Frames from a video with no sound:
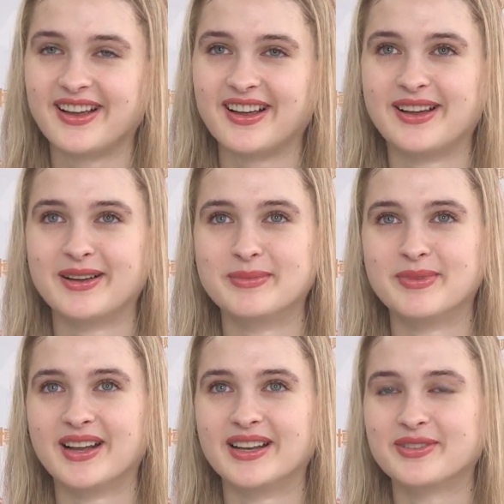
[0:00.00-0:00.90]

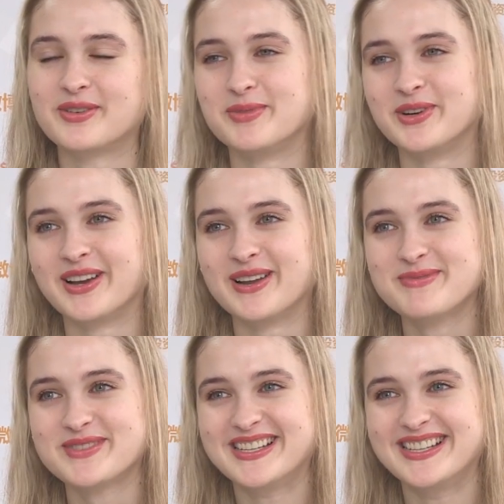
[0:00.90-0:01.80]
I love computer
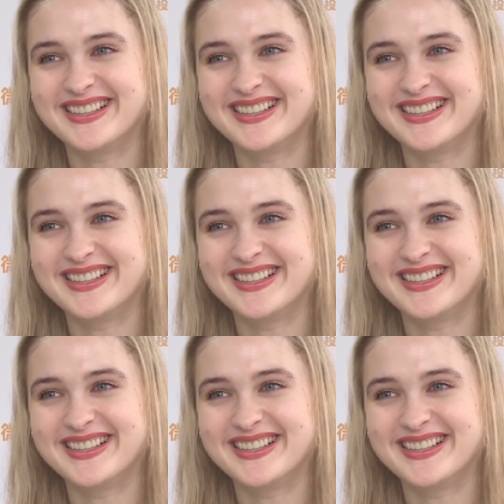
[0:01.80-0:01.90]
games.